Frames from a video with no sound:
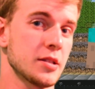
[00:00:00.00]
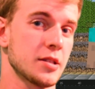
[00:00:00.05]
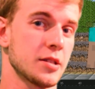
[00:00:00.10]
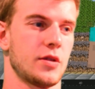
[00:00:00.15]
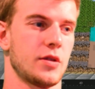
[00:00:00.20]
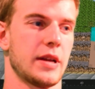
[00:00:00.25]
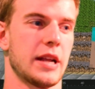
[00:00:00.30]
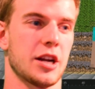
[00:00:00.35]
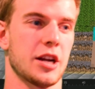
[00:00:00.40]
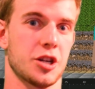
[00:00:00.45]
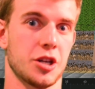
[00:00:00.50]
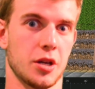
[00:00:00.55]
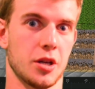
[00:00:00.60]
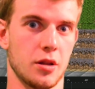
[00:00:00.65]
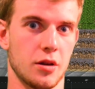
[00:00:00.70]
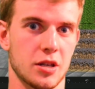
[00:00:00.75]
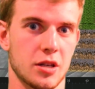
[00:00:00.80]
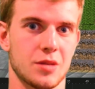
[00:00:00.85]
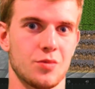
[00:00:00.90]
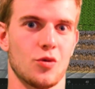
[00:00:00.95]
so it actually
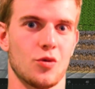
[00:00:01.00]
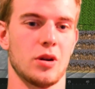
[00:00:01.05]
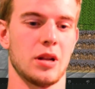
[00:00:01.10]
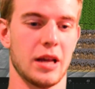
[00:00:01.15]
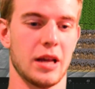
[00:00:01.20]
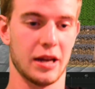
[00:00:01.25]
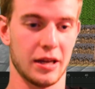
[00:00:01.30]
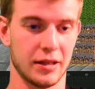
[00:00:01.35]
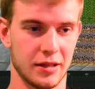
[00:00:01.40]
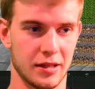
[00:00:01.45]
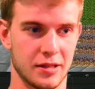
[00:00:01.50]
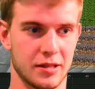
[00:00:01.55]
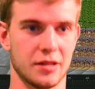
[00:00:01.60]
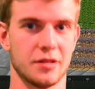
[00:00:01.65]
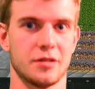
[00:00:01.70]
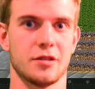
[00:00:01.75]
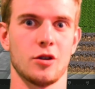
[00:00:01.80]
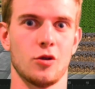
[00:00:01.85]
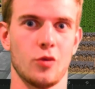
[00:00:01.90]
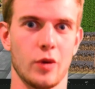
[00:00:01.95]
looks more a
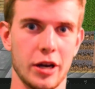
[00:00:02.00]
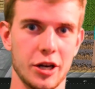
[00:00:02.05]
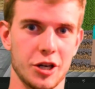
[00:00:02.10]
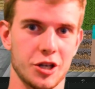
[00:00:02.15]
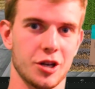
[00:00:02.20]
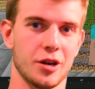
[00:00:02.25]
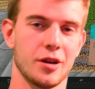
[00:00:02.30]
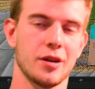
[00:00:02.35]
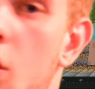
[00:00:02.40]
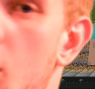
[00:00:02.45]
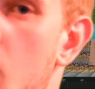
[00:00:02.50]
disintegration.